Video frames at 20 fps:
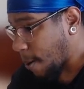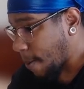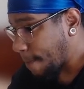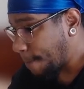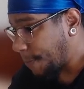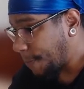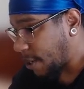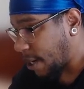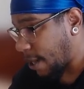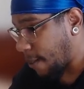
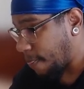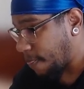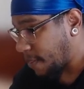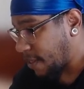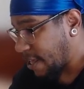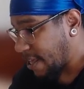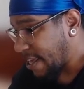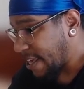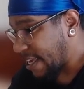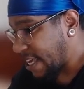But
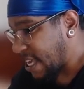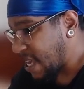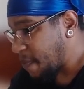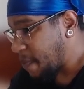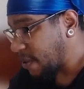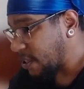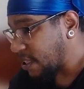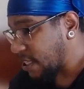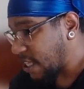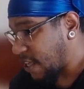he
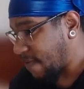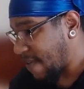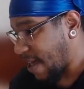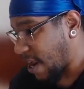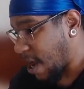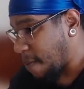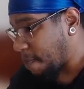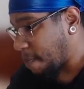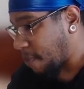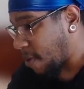believed that
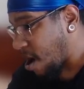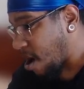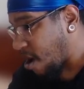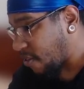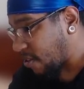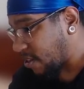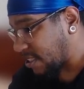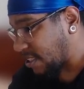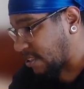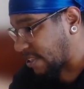among
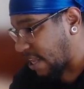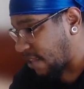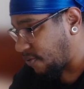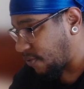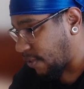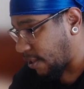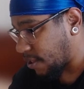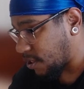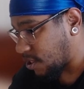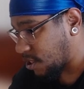the
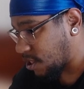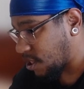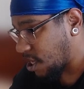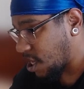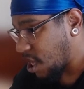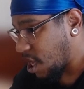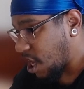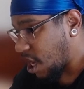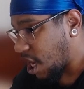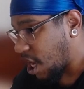descendants
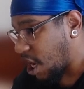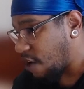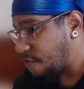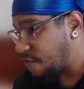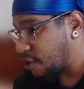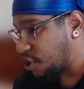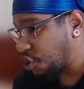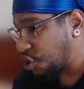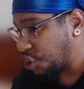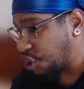of
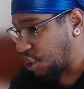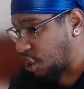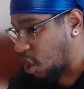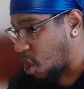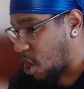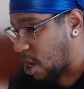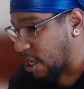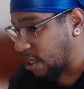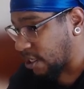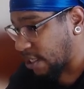the
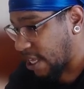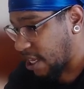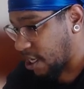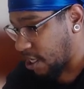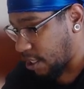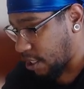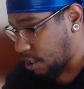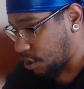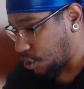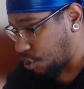Qion
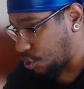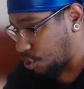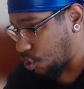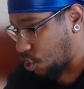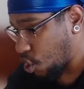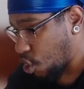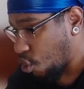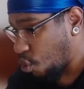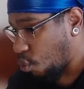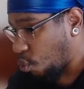lineage,
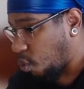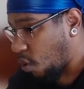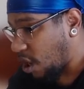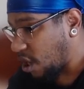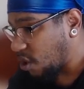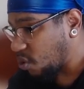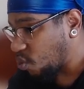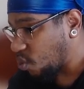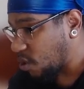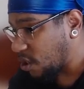
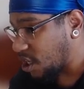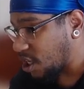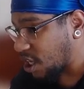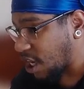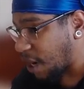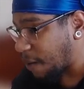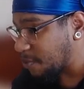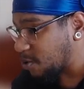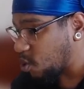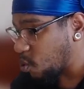one would
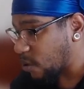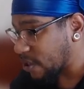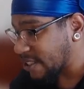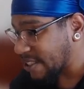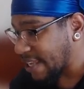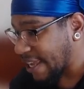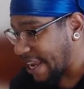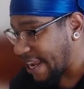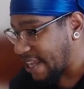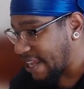come to
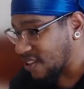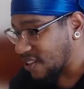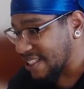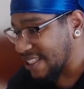attain the